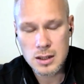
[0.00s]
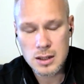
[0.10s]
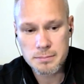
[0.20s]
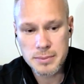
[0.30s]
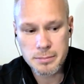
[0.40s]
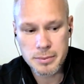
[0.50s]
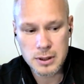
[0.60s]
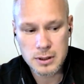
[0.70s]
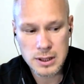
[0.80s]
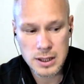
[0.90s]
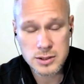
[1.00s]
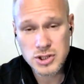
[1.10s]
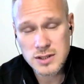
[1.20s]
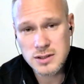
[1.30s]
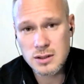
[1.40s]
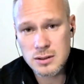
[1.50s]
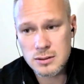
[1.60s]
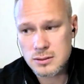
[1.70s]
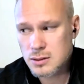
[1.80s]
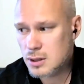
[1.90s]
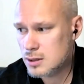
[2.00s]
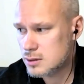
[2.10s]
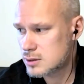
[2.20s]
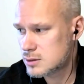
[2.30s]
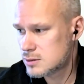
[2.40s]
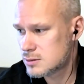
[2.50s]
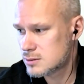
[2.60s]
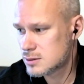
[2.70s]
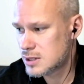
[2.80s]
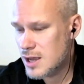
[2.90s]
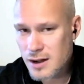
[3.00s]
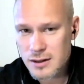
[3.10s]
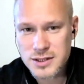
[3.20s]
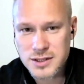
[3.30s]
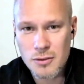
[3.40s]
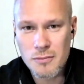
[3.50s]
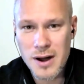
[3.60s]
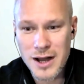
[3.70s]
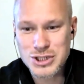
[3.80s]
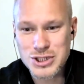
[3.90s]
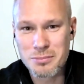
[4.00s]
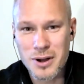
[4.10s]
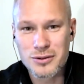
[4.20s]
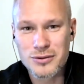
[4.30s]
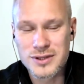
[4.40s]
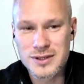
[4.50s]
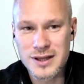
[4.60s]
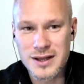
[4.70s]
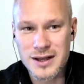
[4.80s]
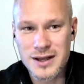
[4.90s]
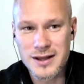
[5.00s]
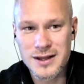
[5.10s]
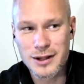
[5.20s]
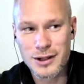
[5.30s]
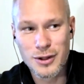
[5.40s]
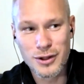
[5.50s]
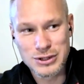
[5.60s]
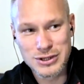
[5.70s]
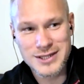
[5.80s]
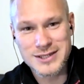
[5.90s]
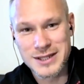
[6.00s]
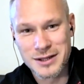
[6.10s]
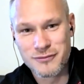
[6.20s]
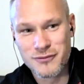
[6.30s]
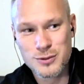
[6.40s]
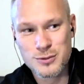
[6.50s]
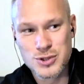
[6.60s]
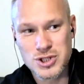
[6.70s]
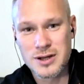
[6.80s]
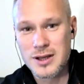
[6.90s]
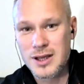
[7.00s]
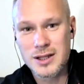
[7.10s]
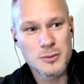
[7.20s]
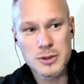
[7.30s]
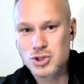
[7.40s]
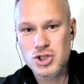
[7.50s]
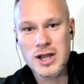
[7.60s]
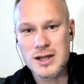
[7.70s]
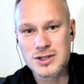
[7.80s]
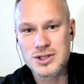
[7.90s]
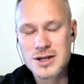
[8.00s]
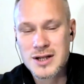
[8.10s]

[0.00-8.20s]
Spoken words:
people, then just don't care so much about long distant future. It will change.